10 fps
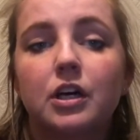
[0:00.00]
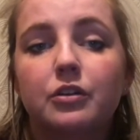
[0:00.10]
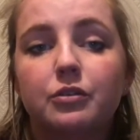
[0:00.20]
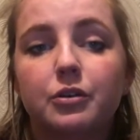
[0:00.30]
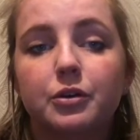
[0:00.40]

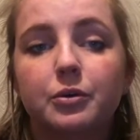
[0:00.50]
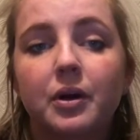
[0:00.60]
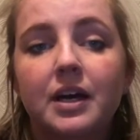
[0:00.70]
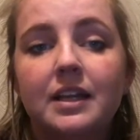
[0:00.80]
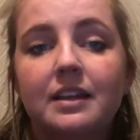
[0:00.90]
through
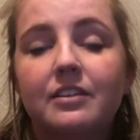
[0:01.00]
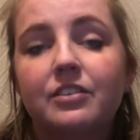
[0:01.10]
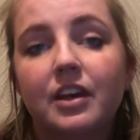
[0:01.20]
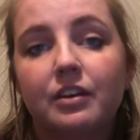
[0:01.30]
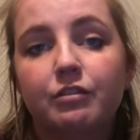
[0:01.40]
this
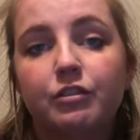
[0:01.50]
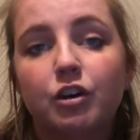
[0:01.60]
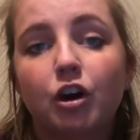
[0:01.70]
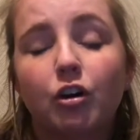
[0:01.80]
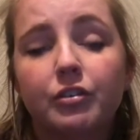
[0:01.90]
gift
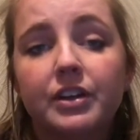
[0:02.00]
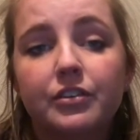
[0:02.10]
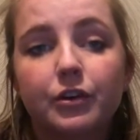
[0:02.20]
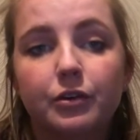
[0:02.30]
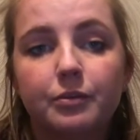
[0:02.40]
of his
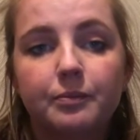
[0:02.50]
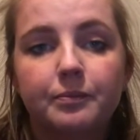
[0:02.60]
Son.